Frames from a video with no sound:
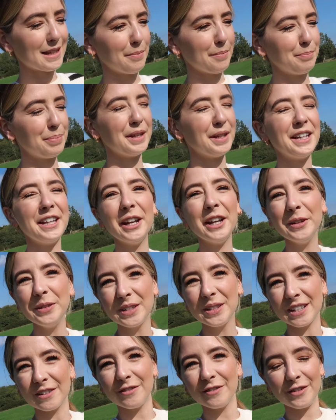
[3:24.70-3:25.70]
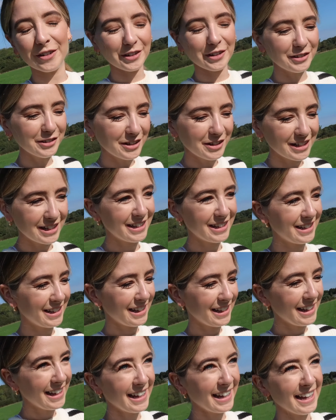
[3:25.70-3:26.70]
beautiful.
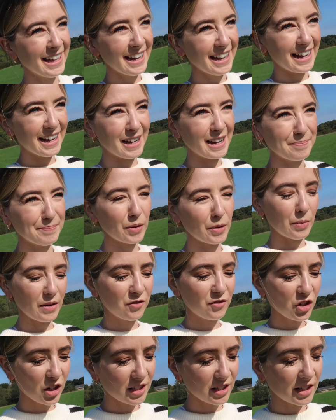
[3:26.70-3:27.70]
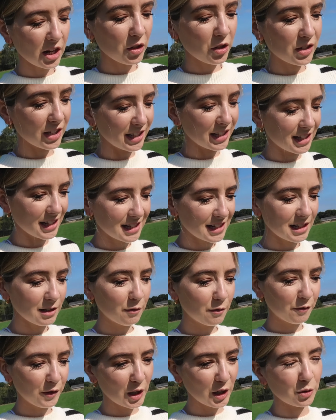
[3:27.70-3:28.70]
But we've just noticed this
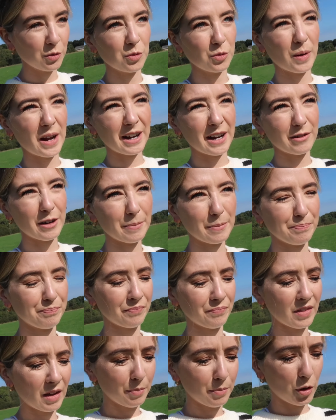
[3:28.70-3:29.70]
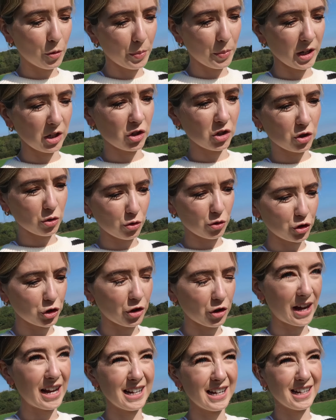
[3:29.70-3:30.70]
little field where Poppy and Sean
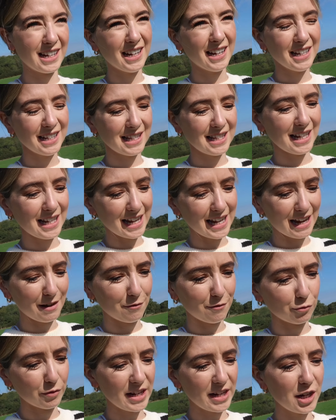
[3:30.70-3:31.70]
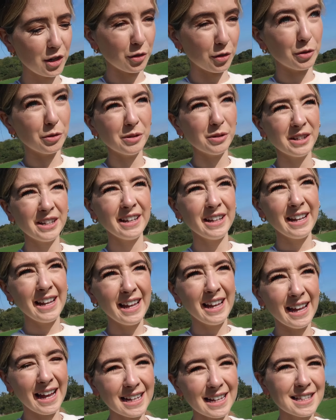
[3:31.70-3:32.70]
train Sydney for recall
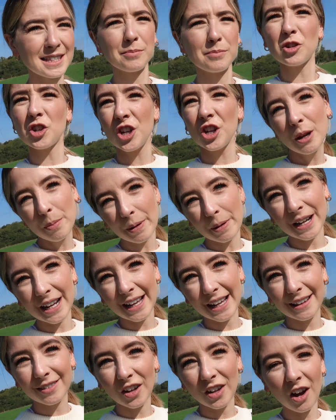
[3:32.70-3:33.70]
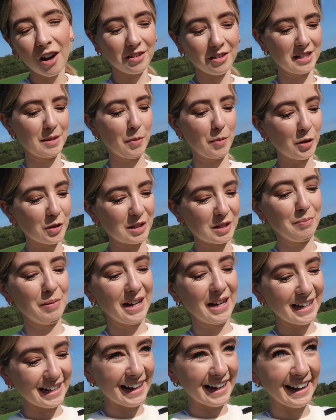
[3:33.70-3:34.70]
has some sheep in it that aren't supposed to
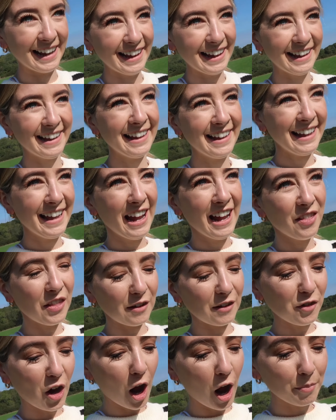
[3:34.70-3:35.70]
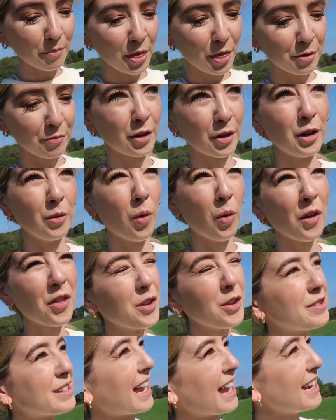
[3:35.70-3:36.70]
be in here. They've come through. What
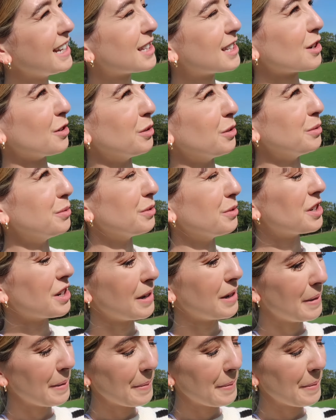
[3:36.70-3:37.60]
are those gates called?